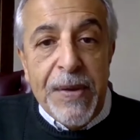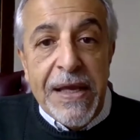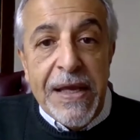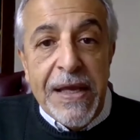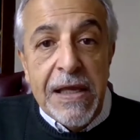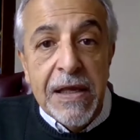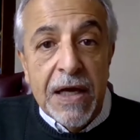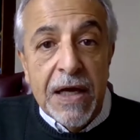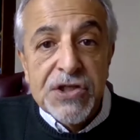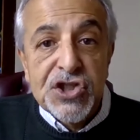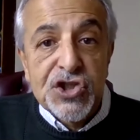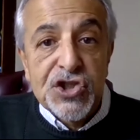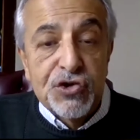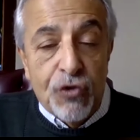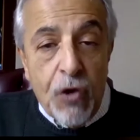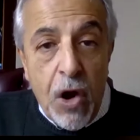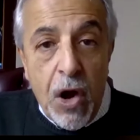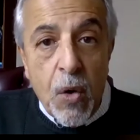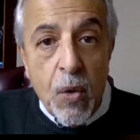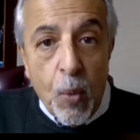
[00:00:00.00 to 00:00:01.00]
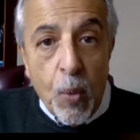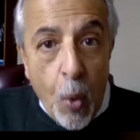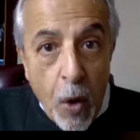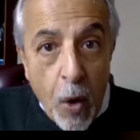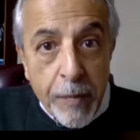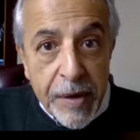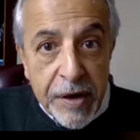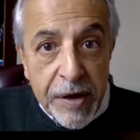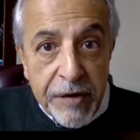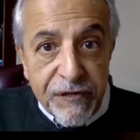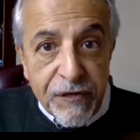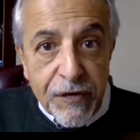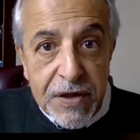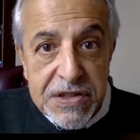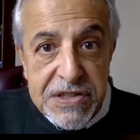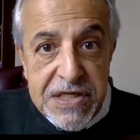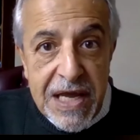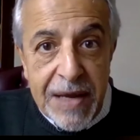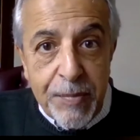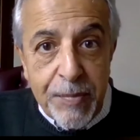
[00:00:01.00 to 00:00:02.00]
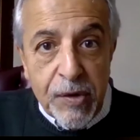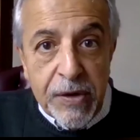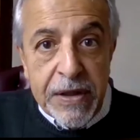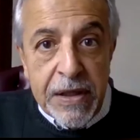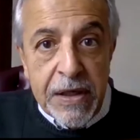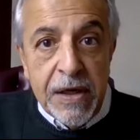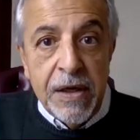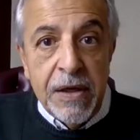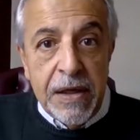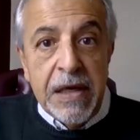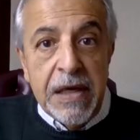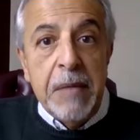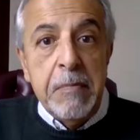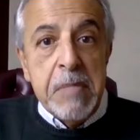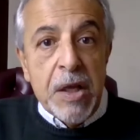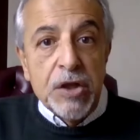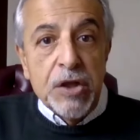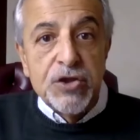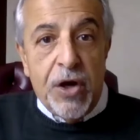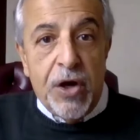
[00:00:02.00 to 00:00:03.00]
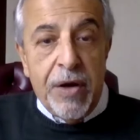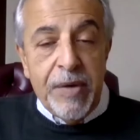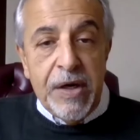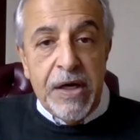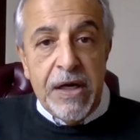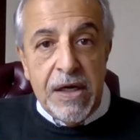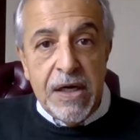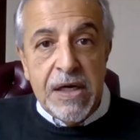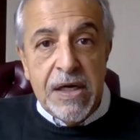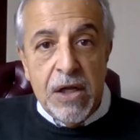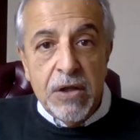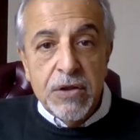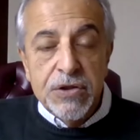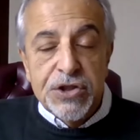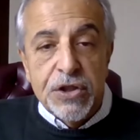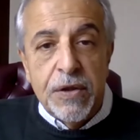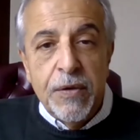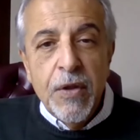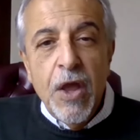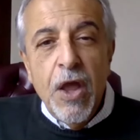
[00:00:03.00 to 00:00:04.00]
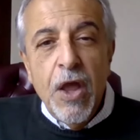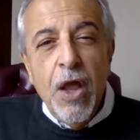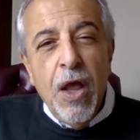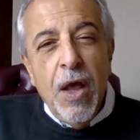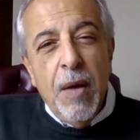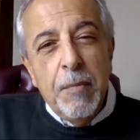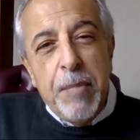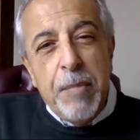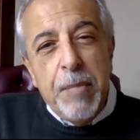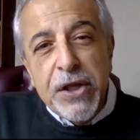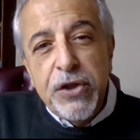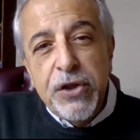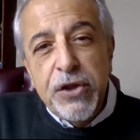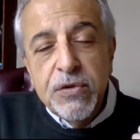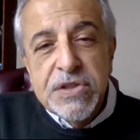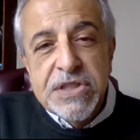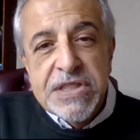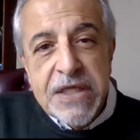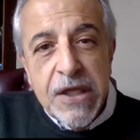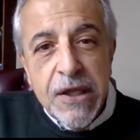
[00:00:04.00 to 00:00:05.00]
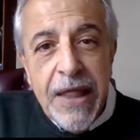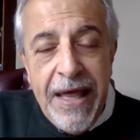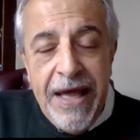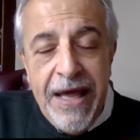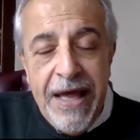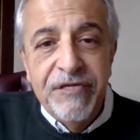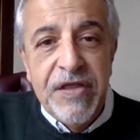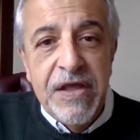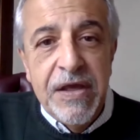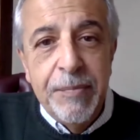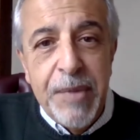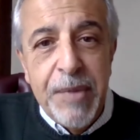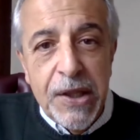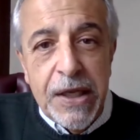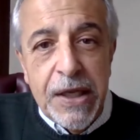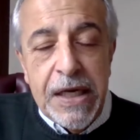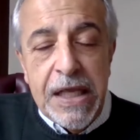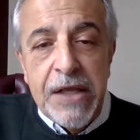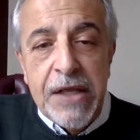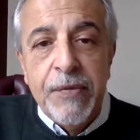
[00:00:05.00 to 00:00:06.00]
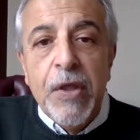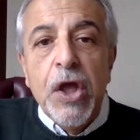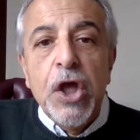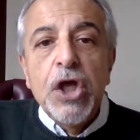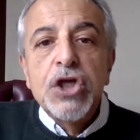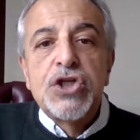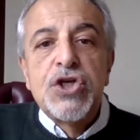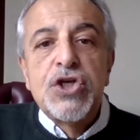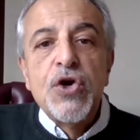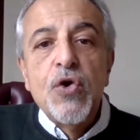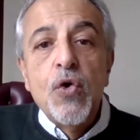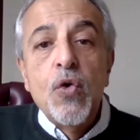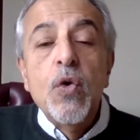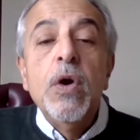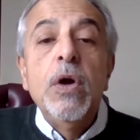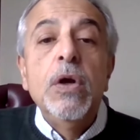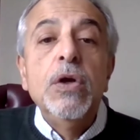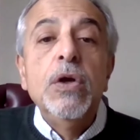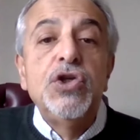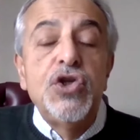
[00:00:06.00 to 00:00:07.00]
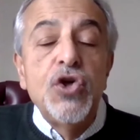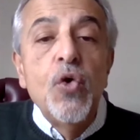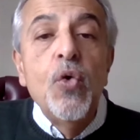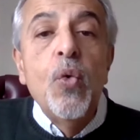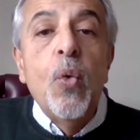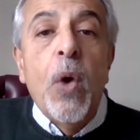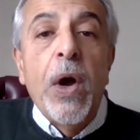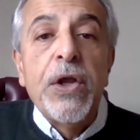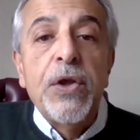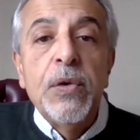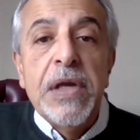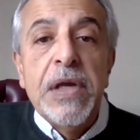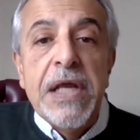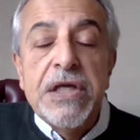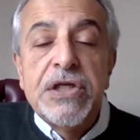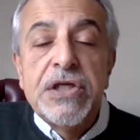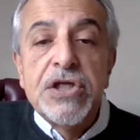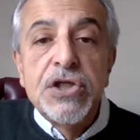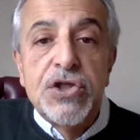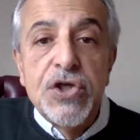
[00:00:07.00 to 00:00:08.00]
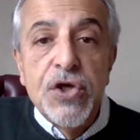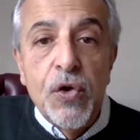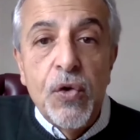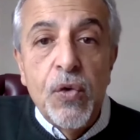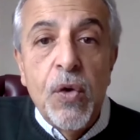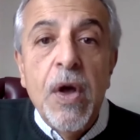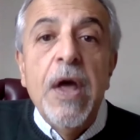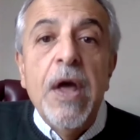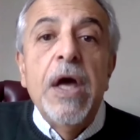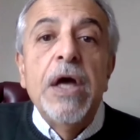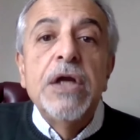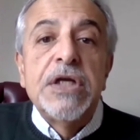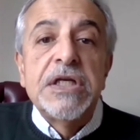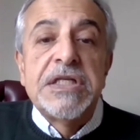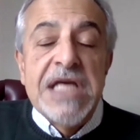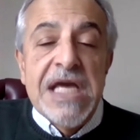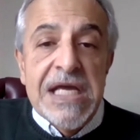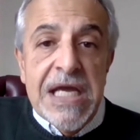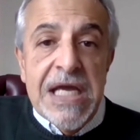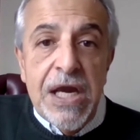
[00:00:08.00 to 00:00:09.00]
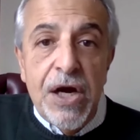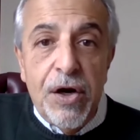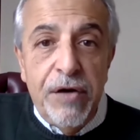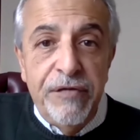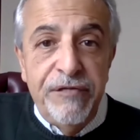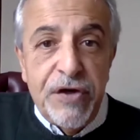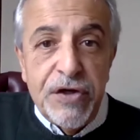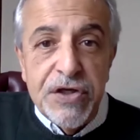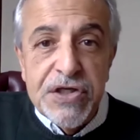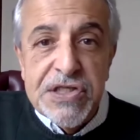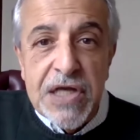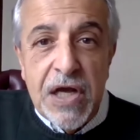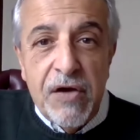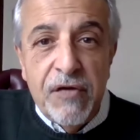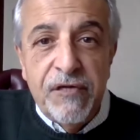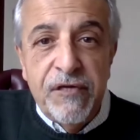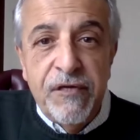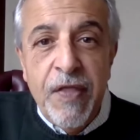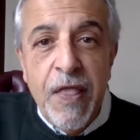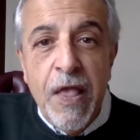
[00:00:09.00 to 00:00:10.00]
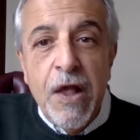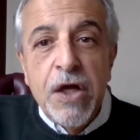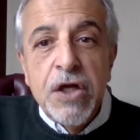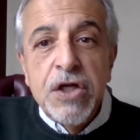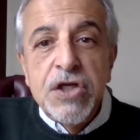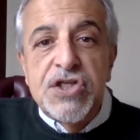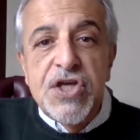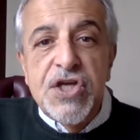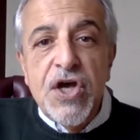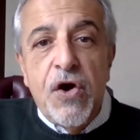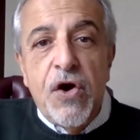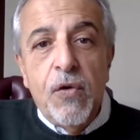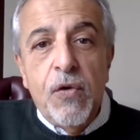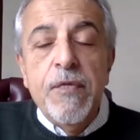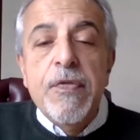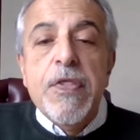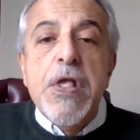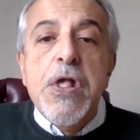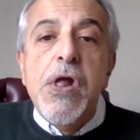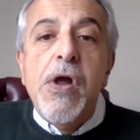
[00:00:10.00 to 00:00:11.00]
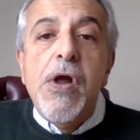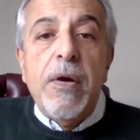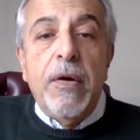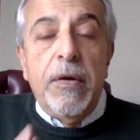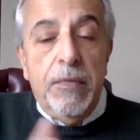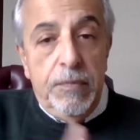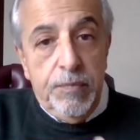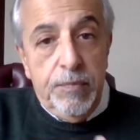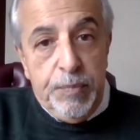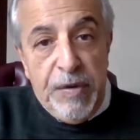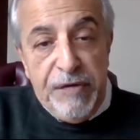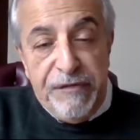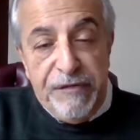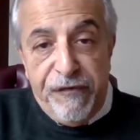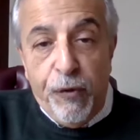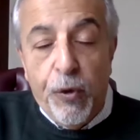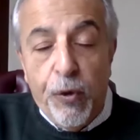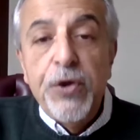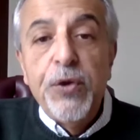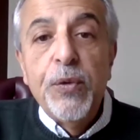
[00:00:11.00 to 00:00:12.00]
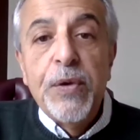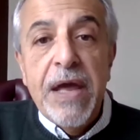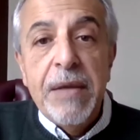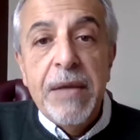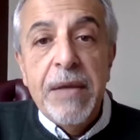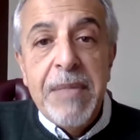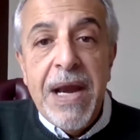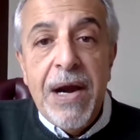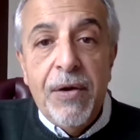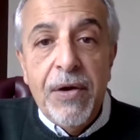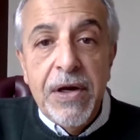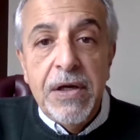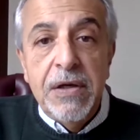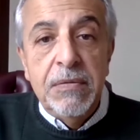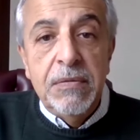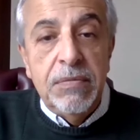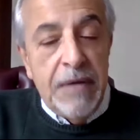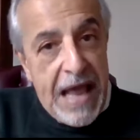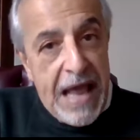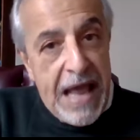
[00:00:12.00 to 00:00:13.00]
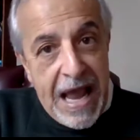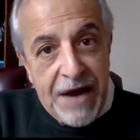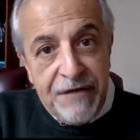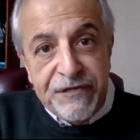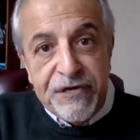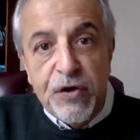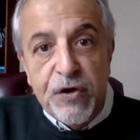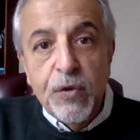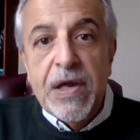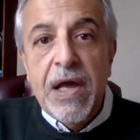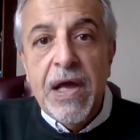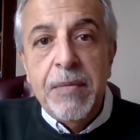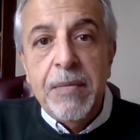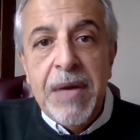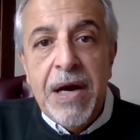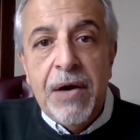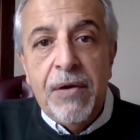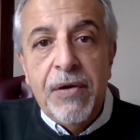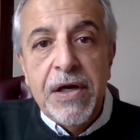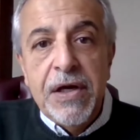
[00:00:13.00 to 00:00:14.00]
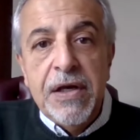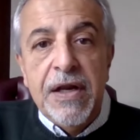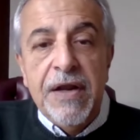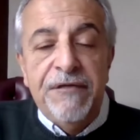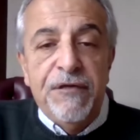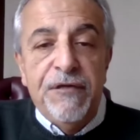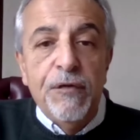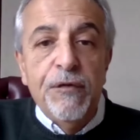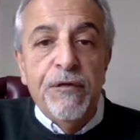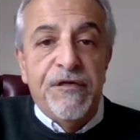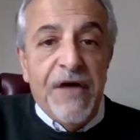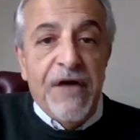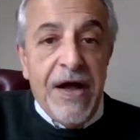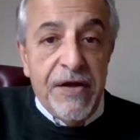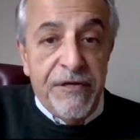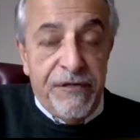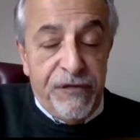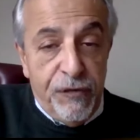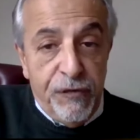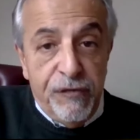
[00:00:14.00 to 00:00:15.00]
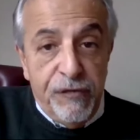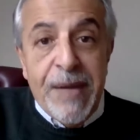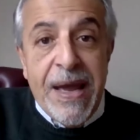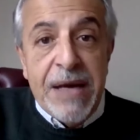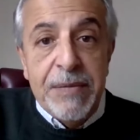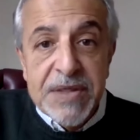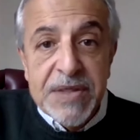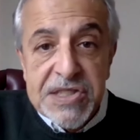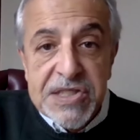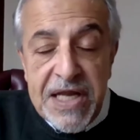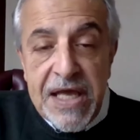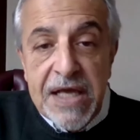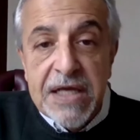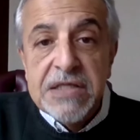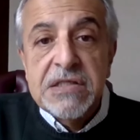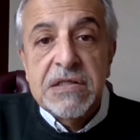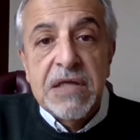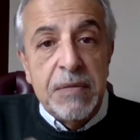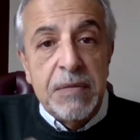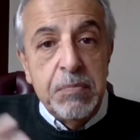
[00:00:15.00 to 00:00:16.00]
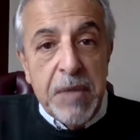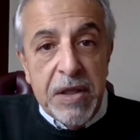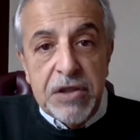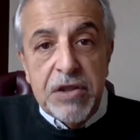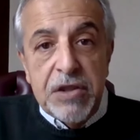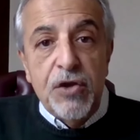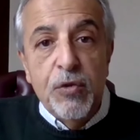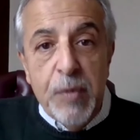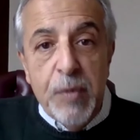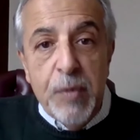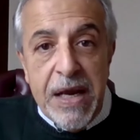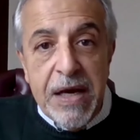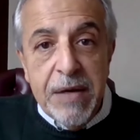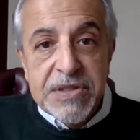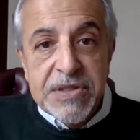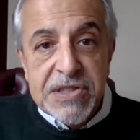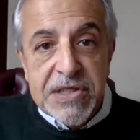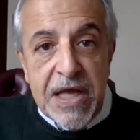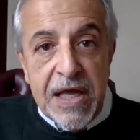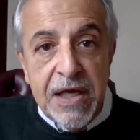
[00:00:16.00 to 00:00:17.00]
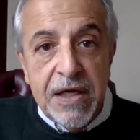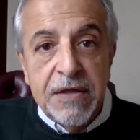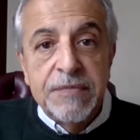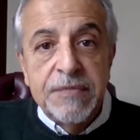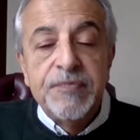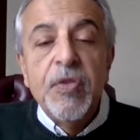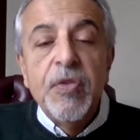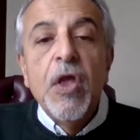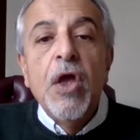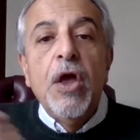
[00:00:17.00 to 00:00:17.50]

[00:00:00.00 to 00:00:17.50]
be a strong woman, for example, in a male-dominated culture. But you still have the ability to do what you need to do to take care of yourself. So before you get married, after you get married, if you've made mistakes, admit that you made a mistake